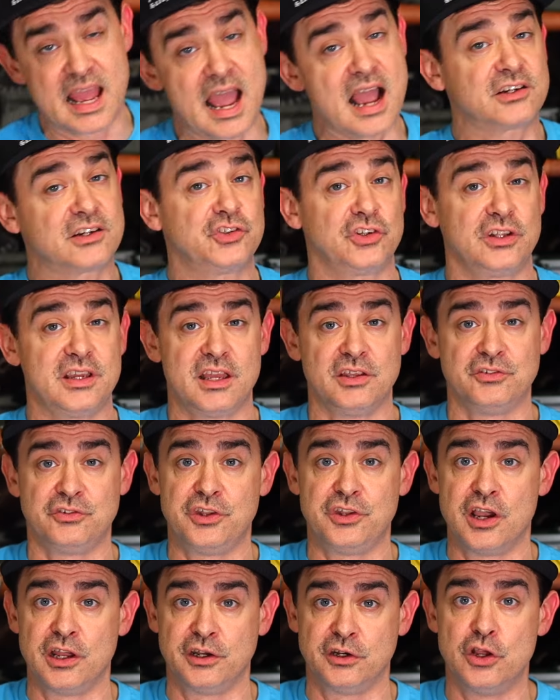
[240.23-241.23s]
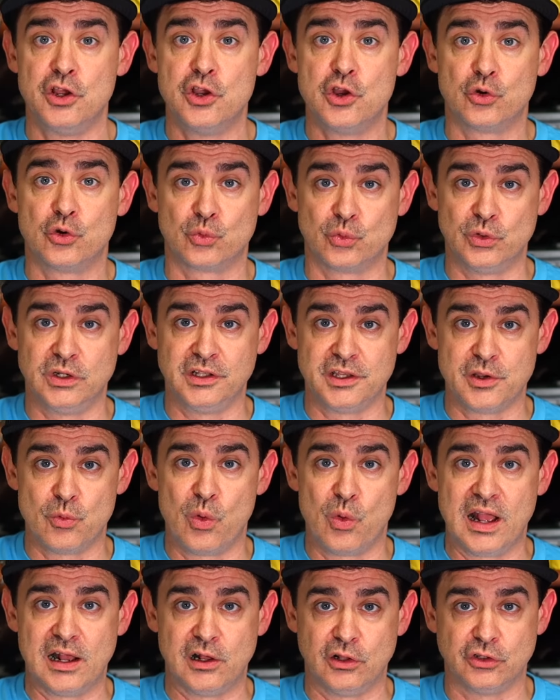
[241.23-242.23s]
actually has done really
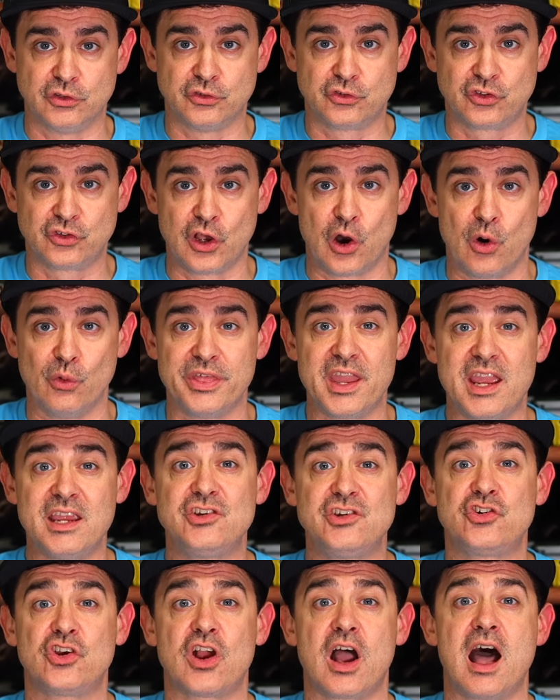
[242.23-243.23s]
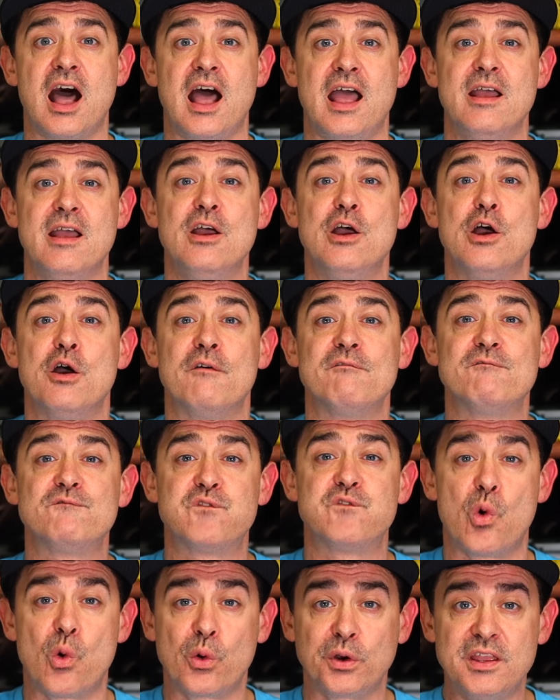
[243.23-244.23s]
well. So they shot
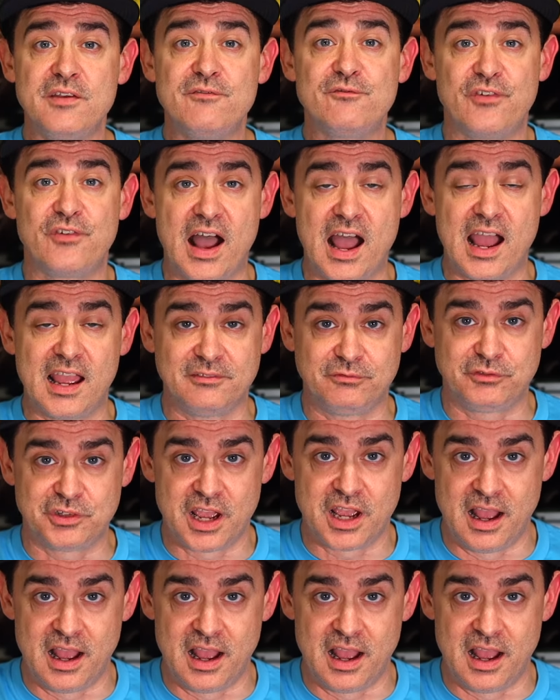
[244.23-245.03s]
24